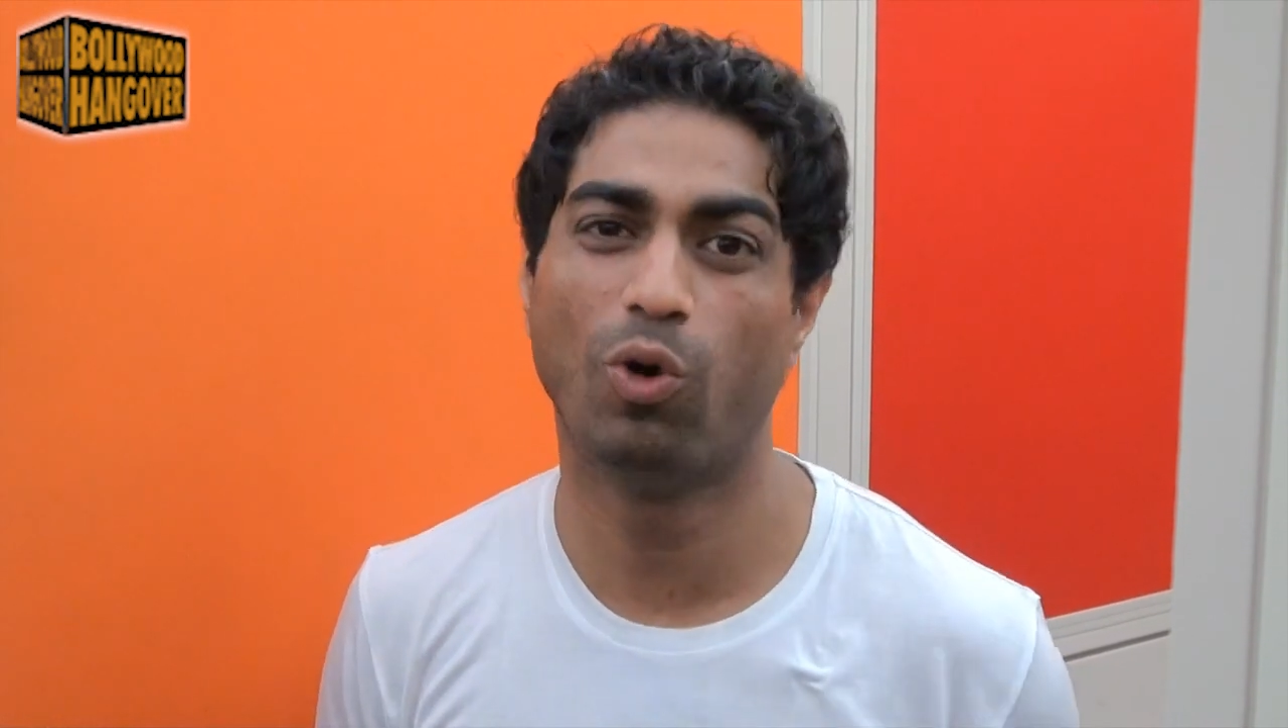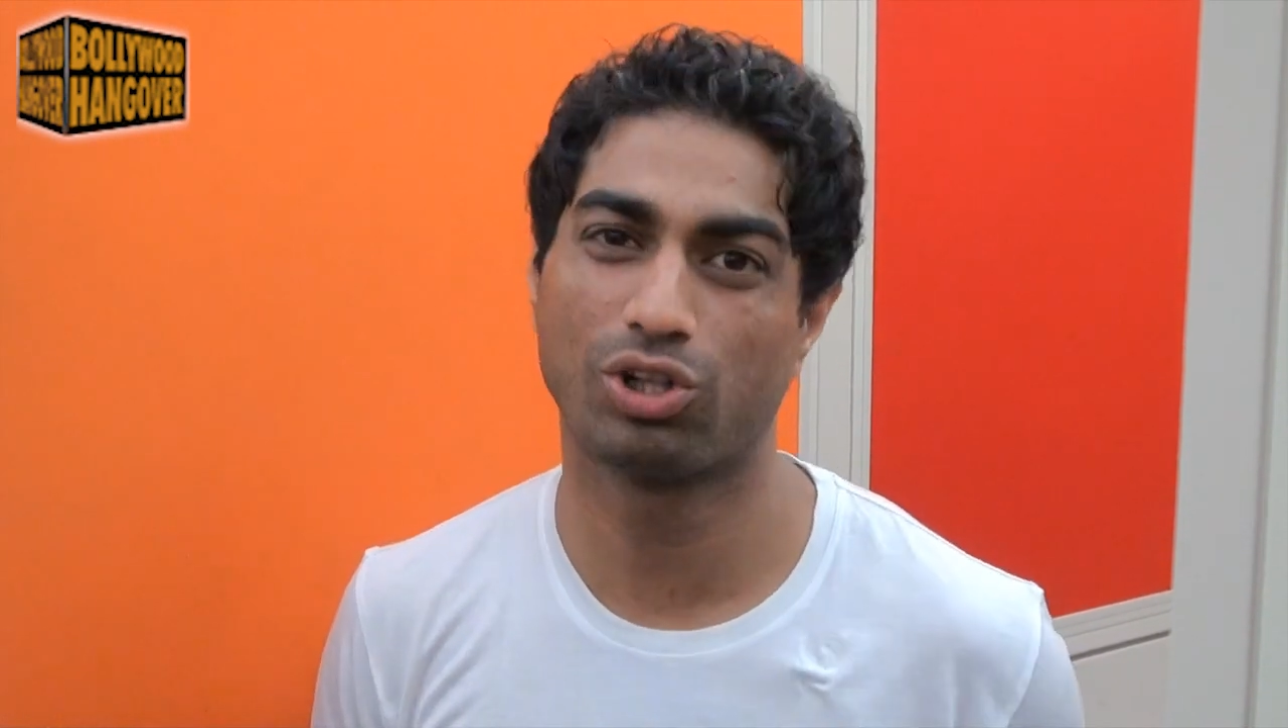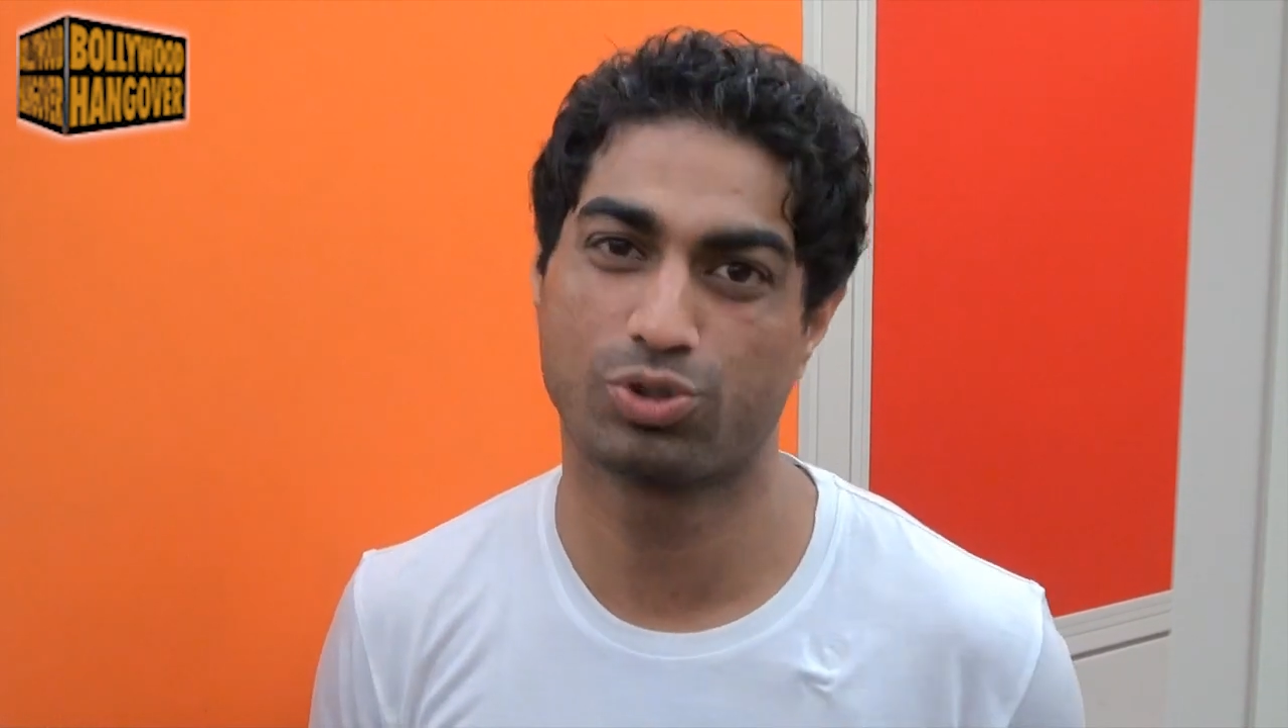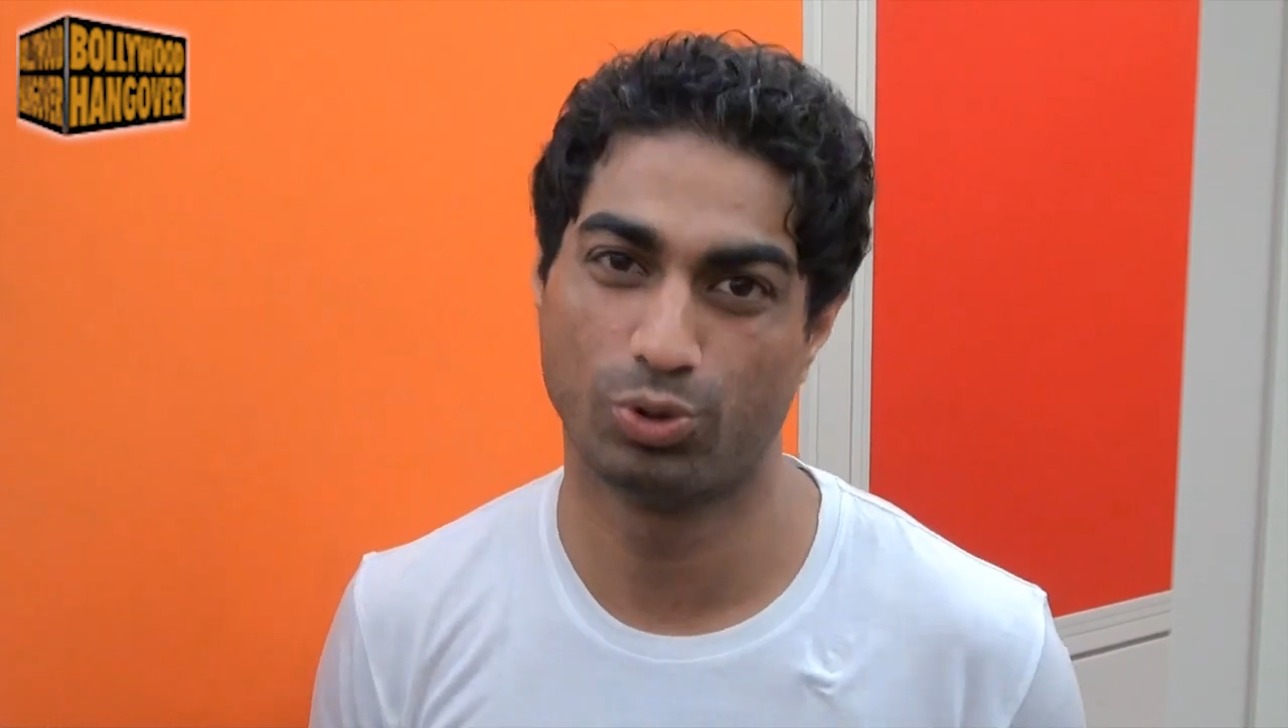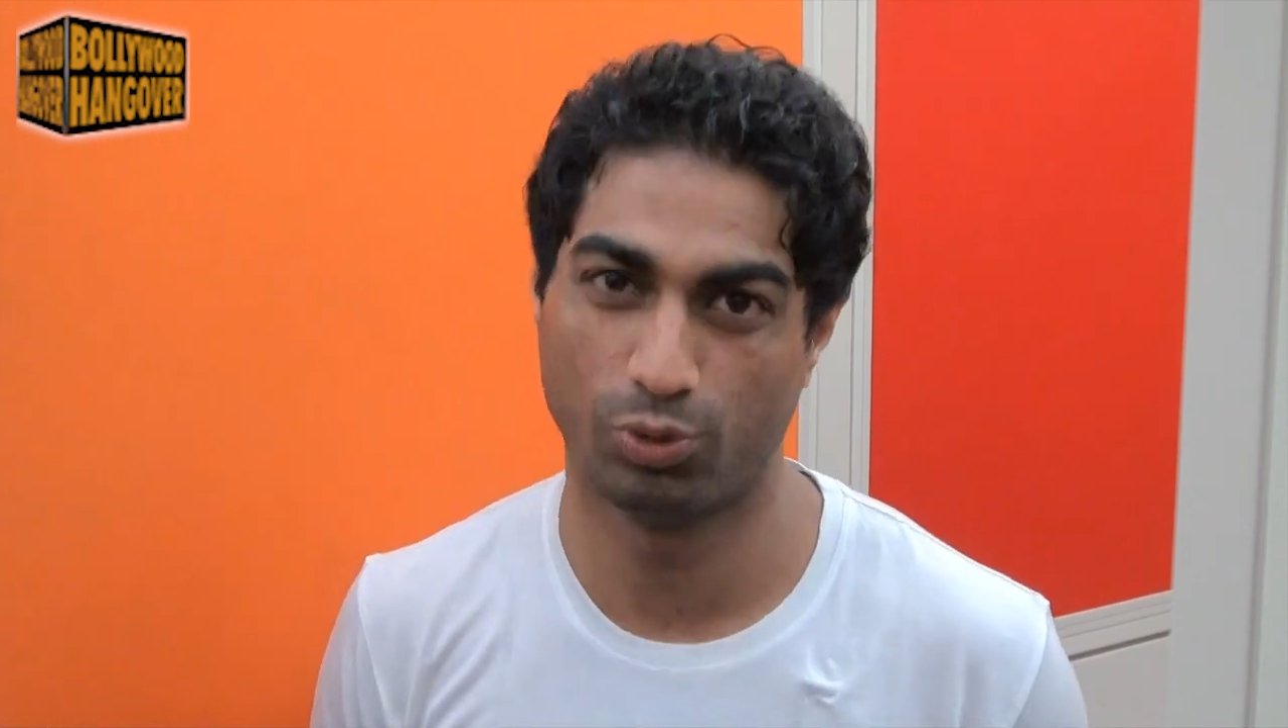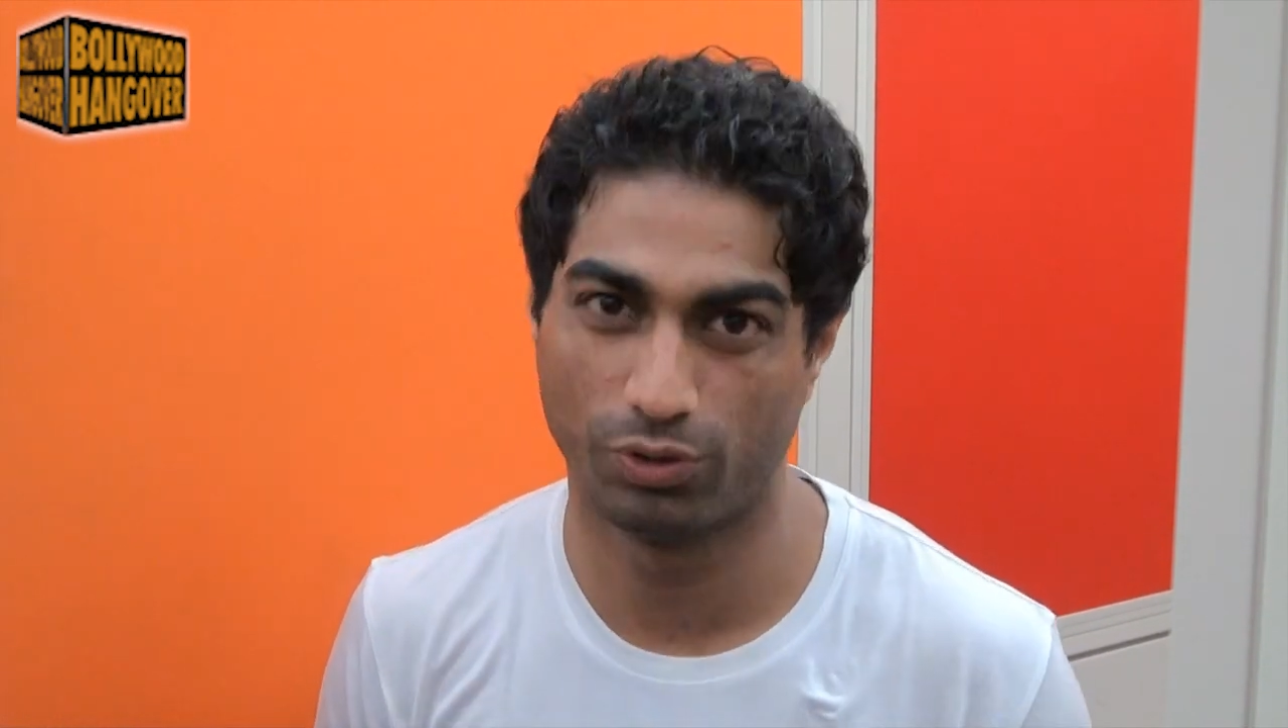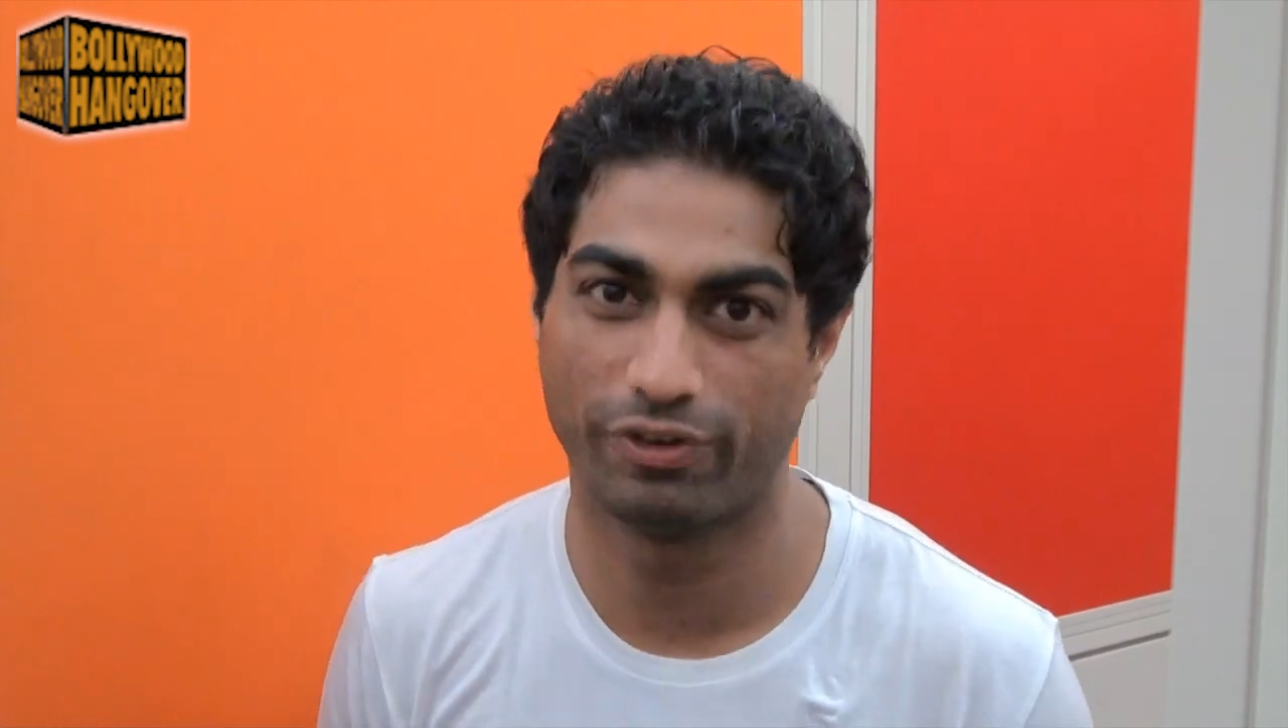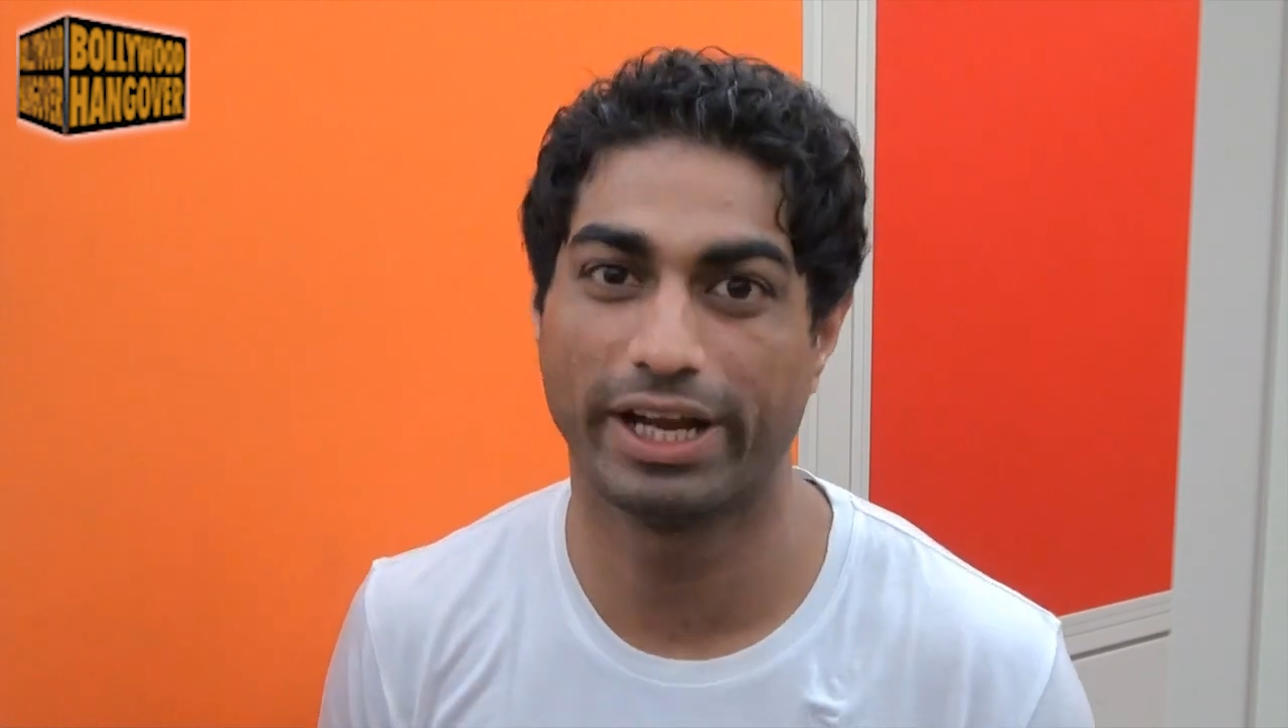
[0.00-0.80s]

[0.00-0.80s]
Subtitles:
also don't